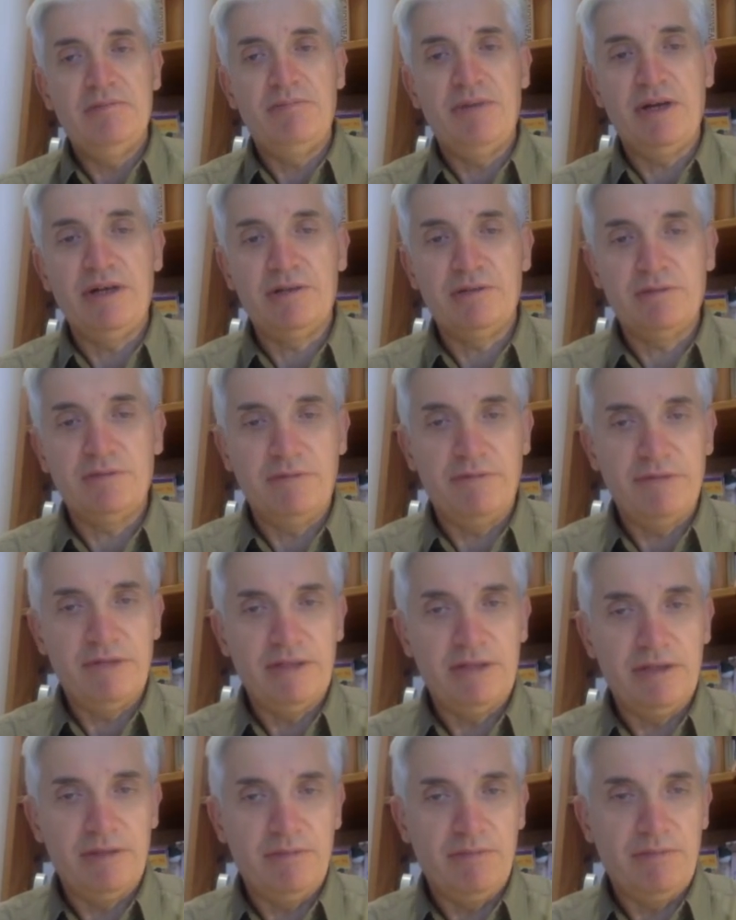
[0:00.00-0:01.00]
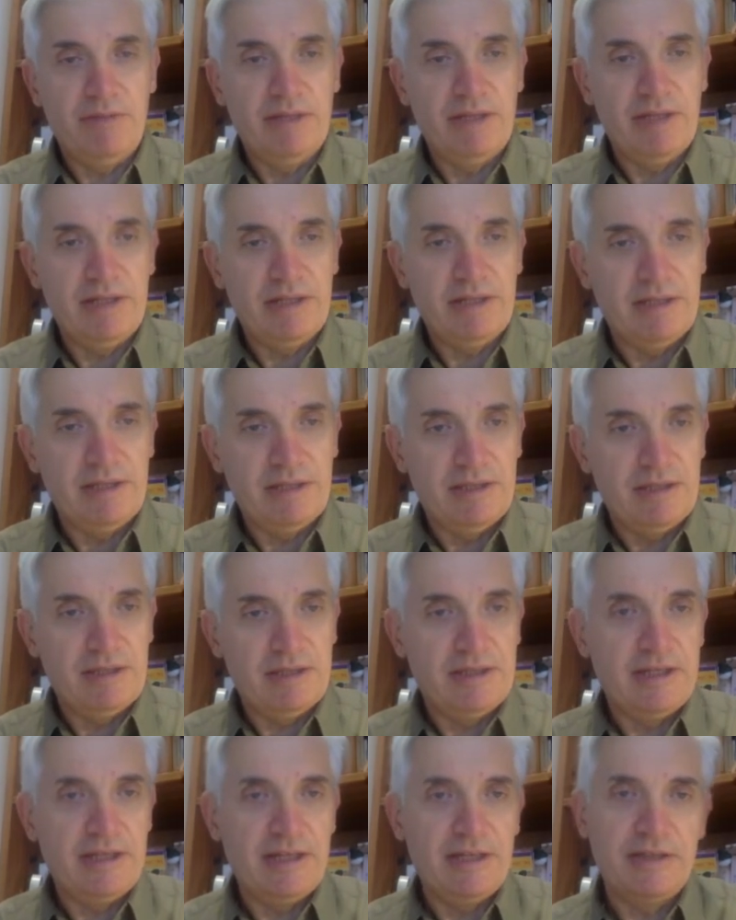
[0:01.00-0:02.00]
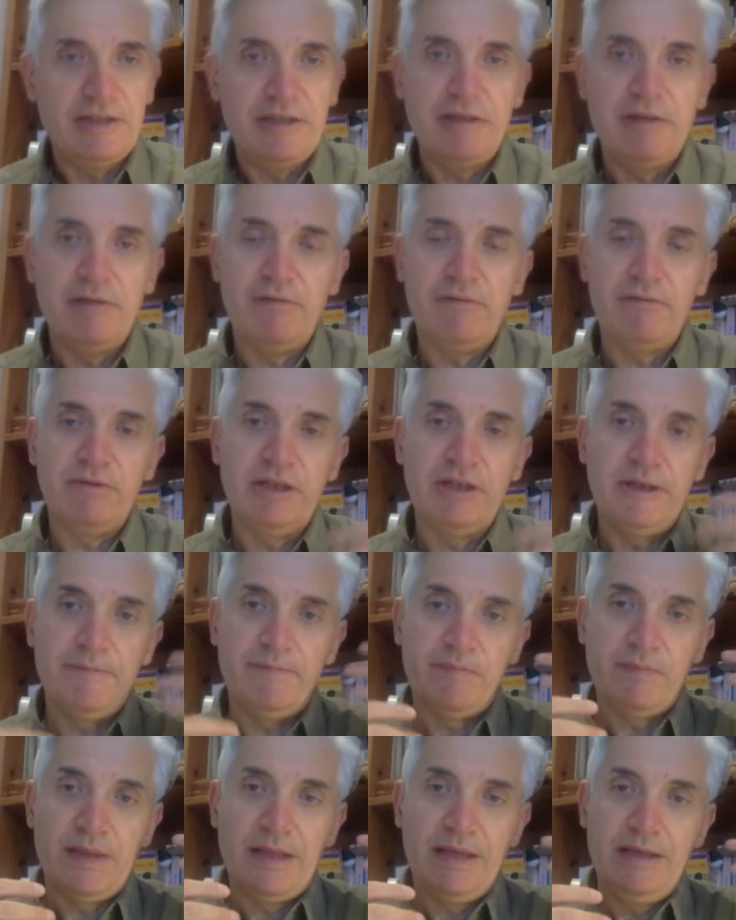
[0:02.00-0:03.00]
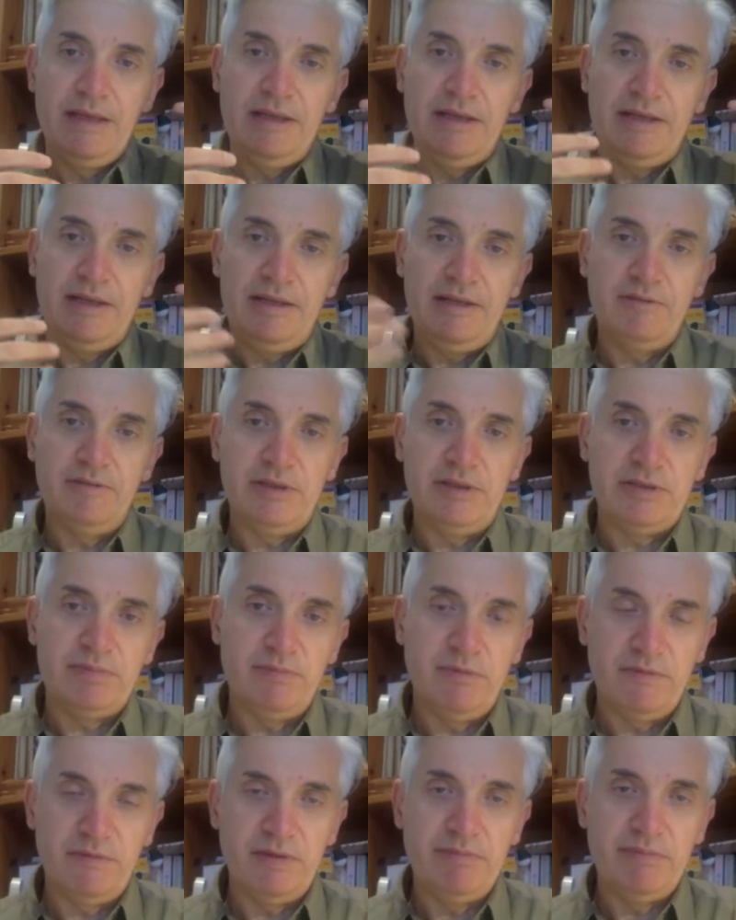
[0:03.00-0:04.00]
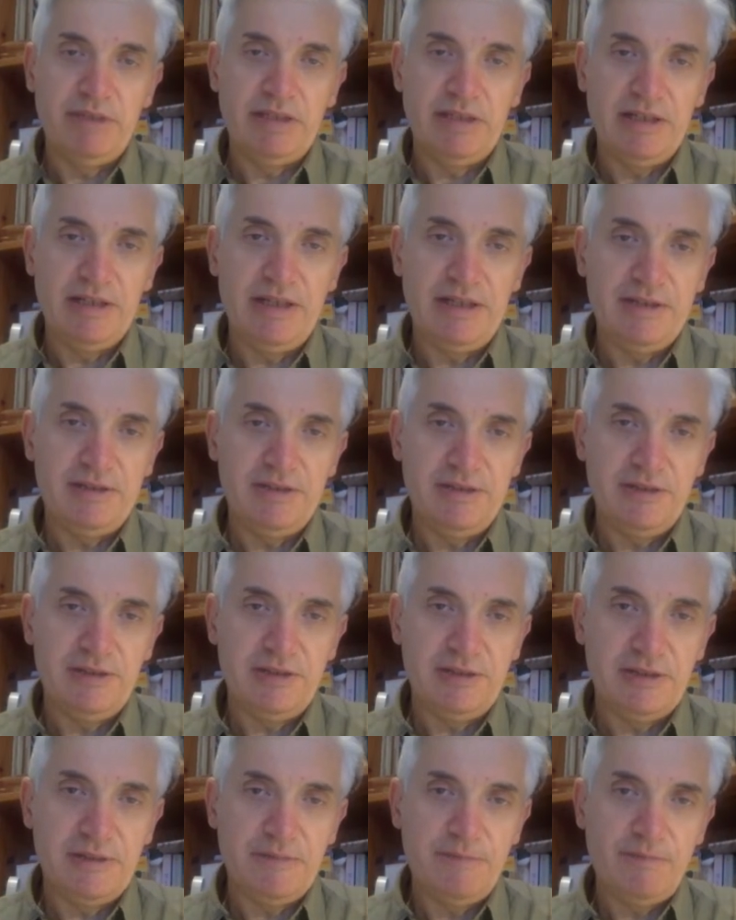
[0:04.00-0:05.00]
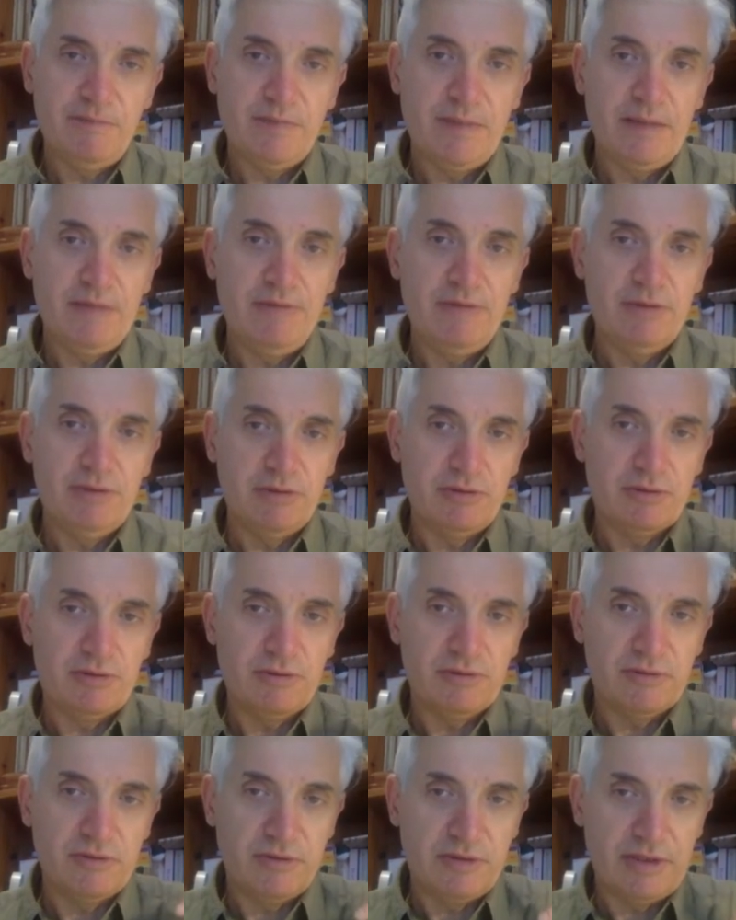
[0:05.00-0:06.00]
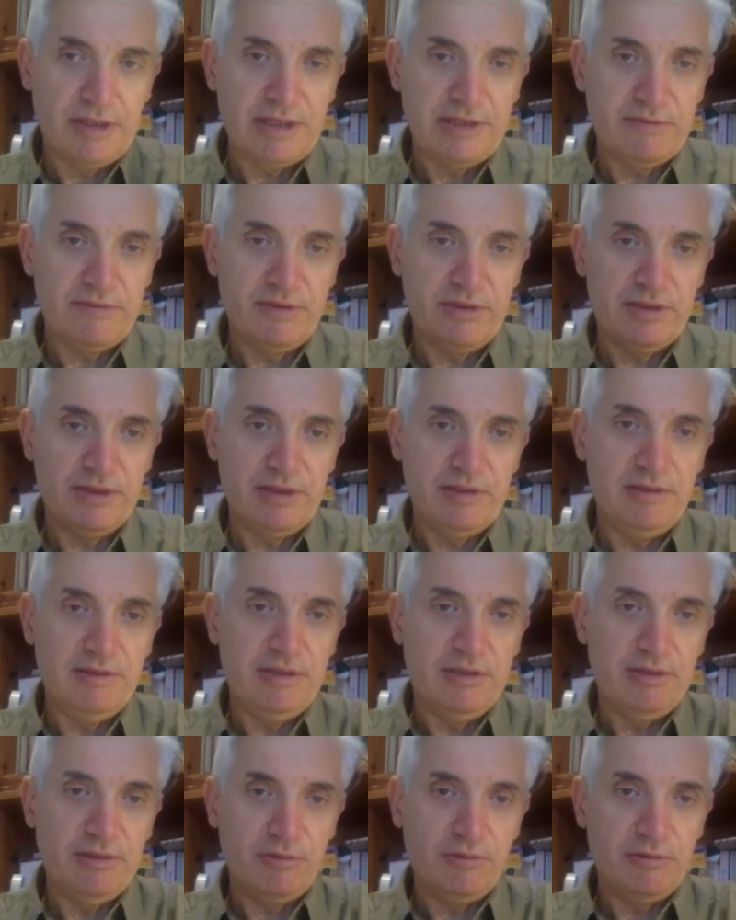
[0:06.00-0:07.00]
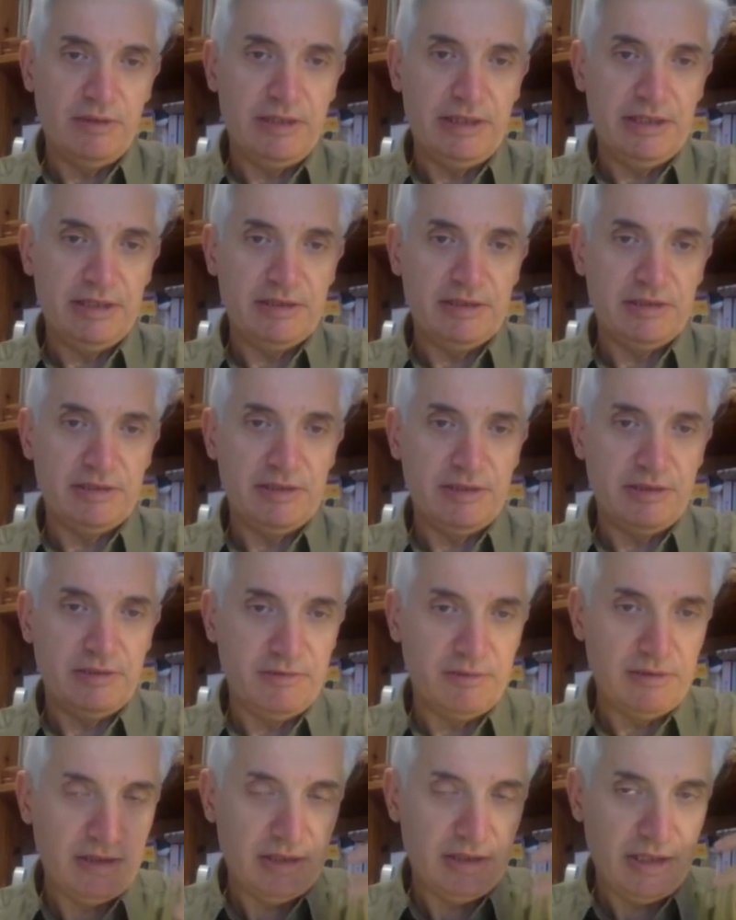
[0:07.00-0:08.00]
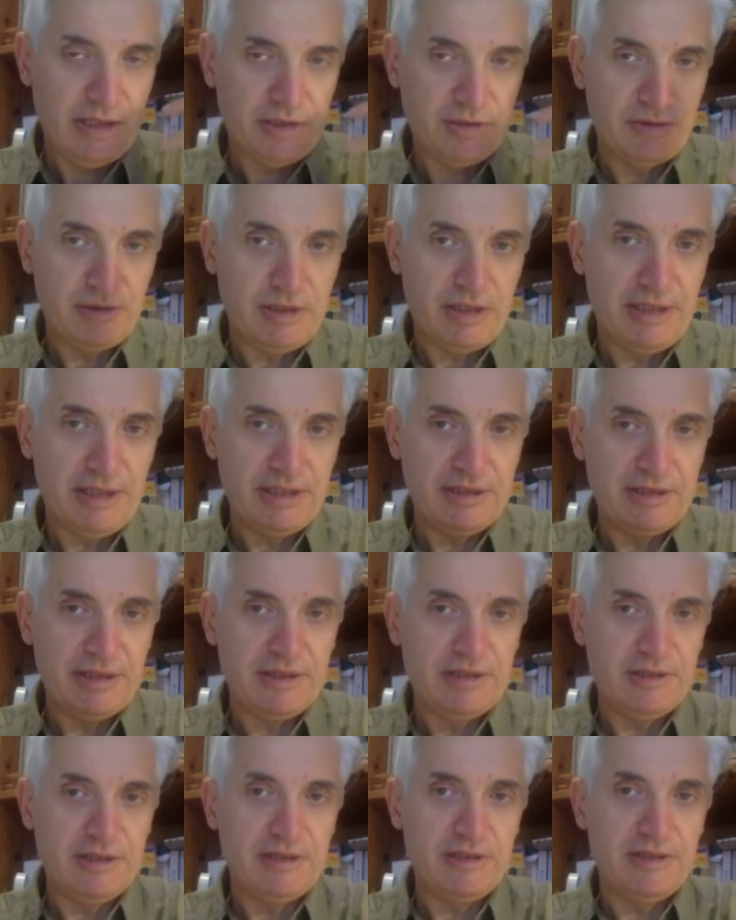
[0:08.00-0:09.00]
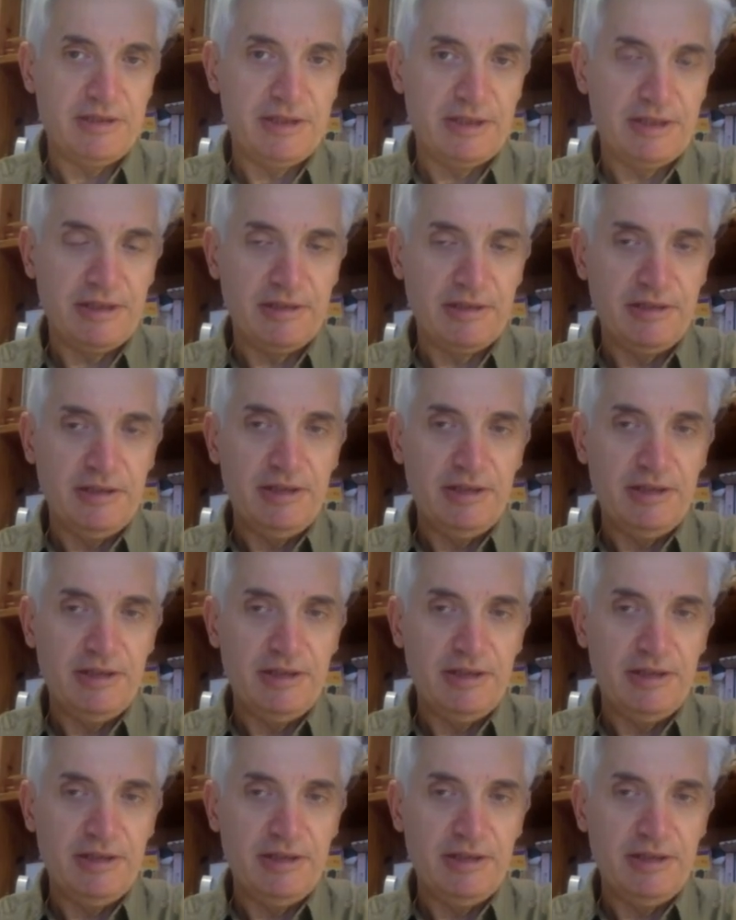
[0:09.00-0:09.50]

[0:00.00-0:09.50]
part of it being the idea of the heroism of the Middle Ages, which was also transferred into arts, into the national identity